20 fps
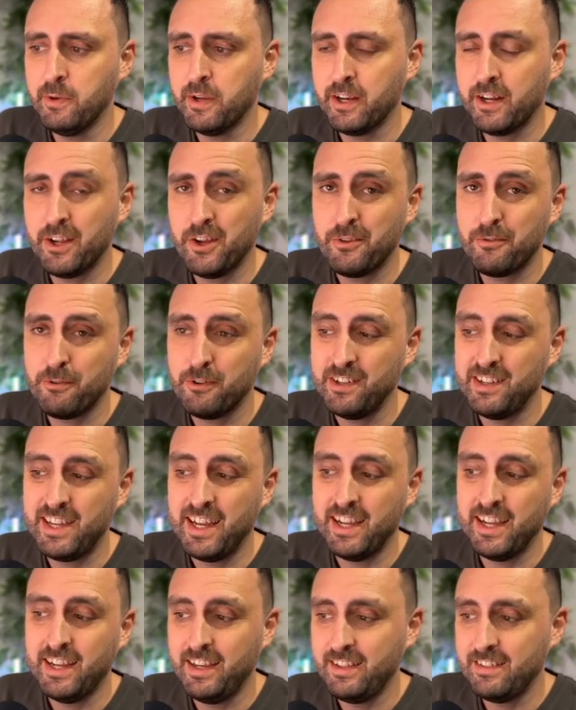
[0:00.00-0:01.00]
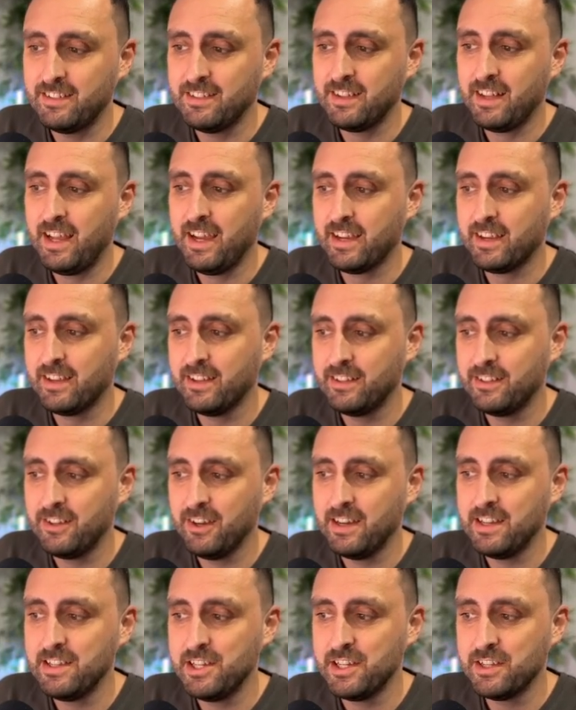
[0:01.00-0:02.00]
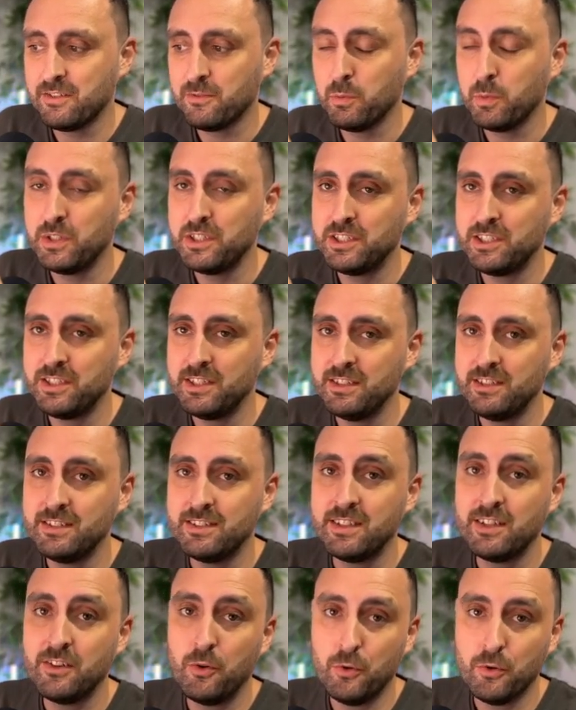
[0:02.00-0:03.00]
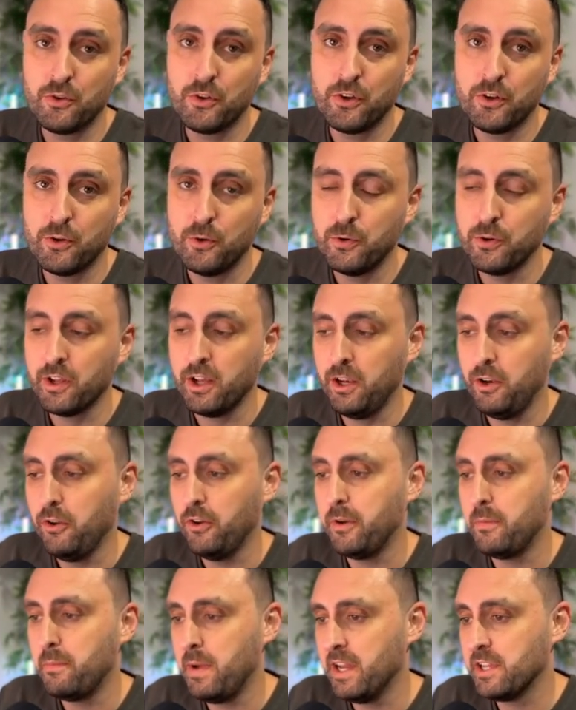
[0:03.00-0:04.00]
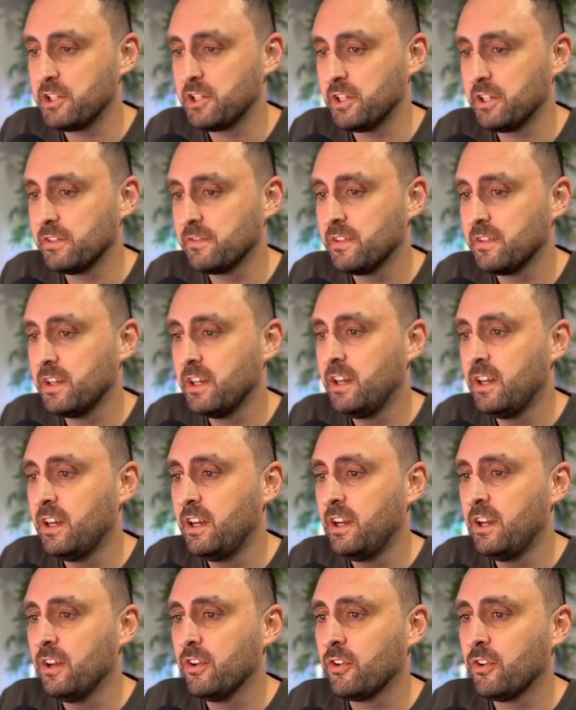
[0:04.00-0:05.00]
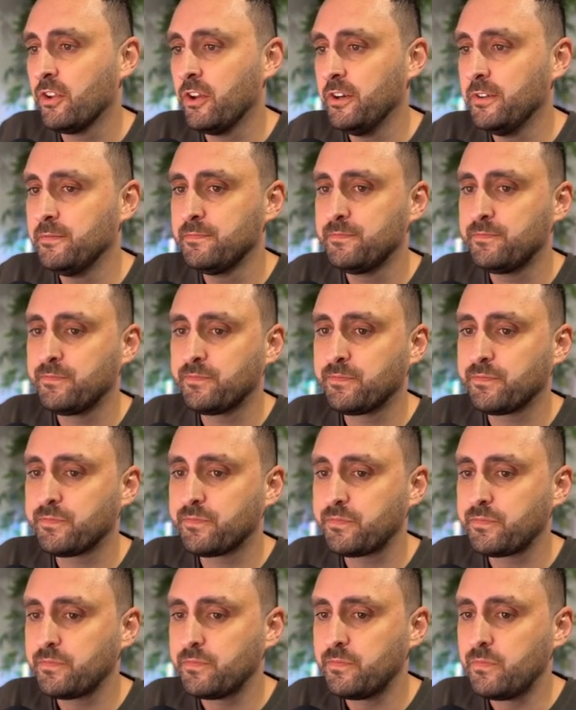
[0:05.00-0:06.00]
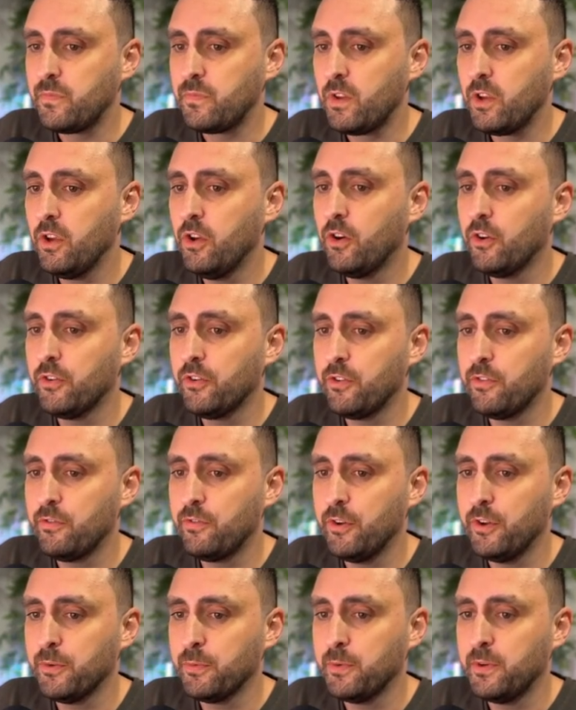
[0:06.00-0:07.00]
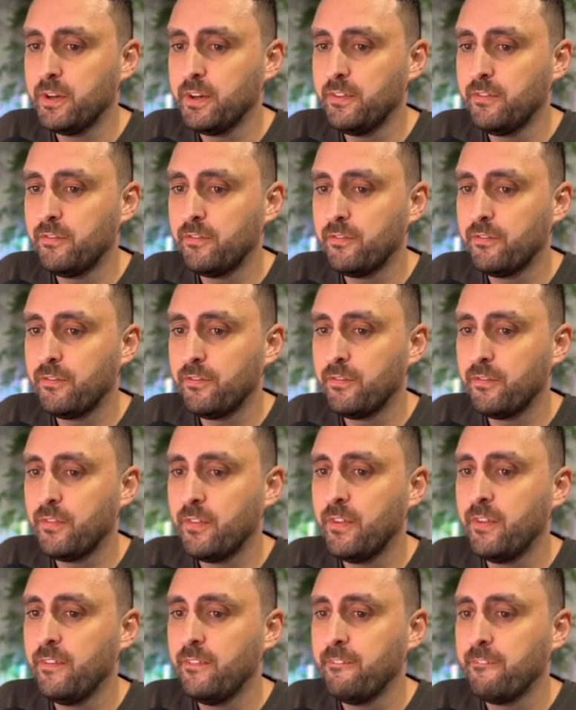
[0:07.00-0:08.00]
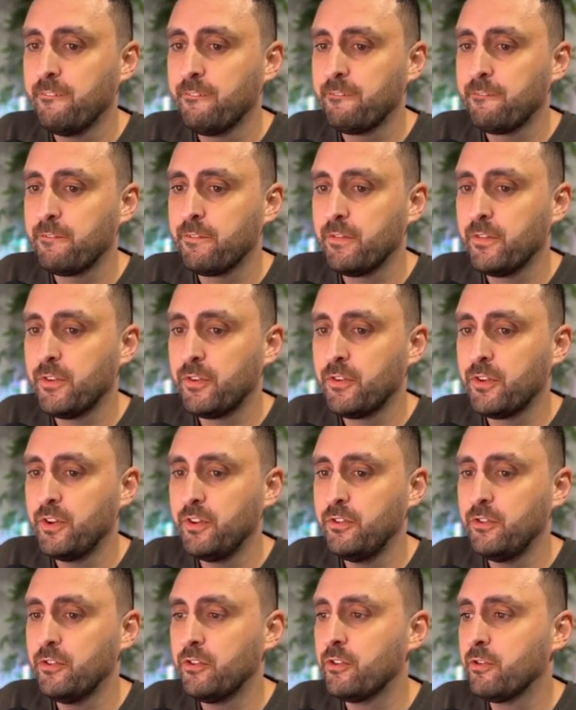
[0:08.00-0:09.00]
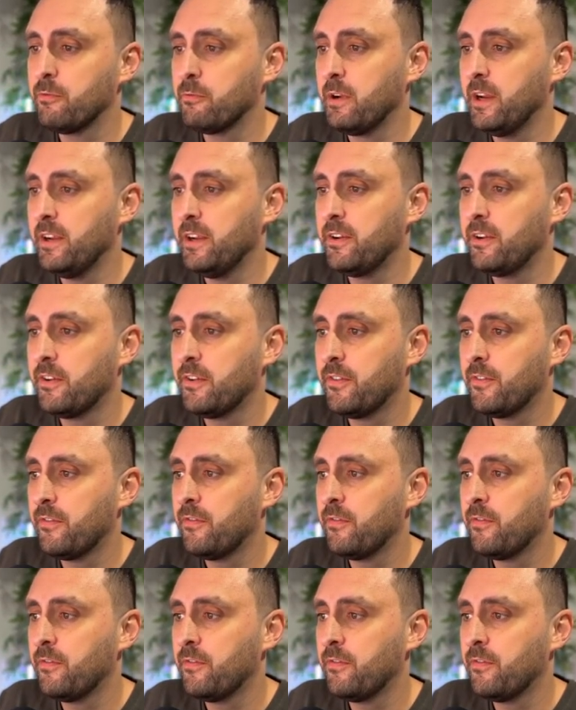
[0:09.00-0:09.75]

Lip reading: then we're going to go through a daily Slack digest, which is also called alert batching. So onto the first one. Let's change it to red.